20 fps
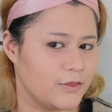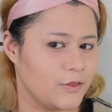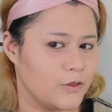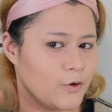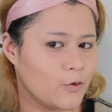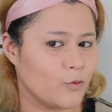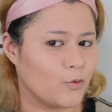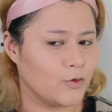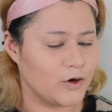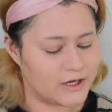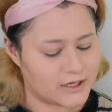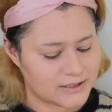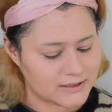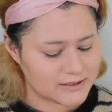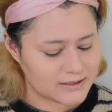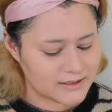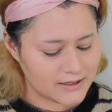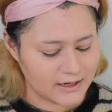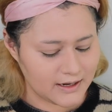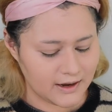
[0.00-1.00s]
the
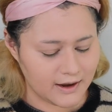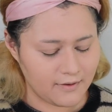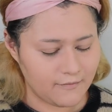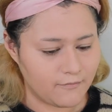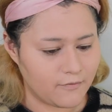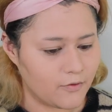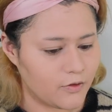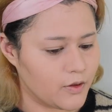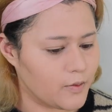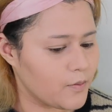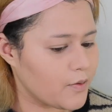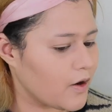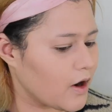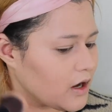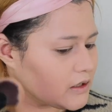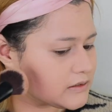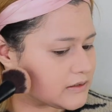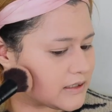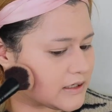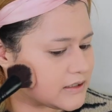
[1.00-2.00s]
reasoning for the
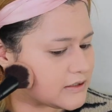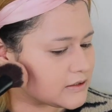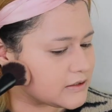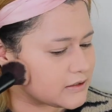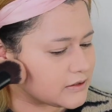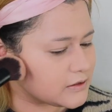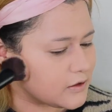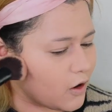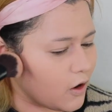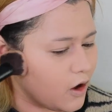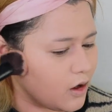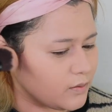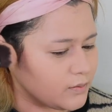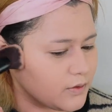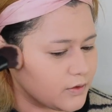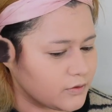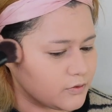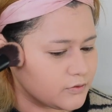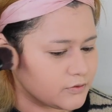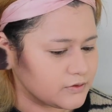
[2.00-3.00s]
process
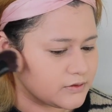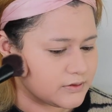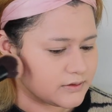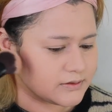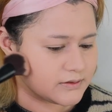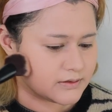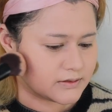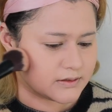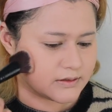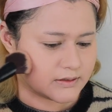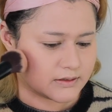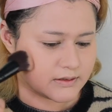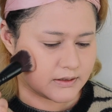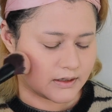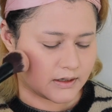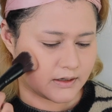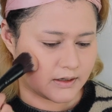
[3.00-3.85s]
almost.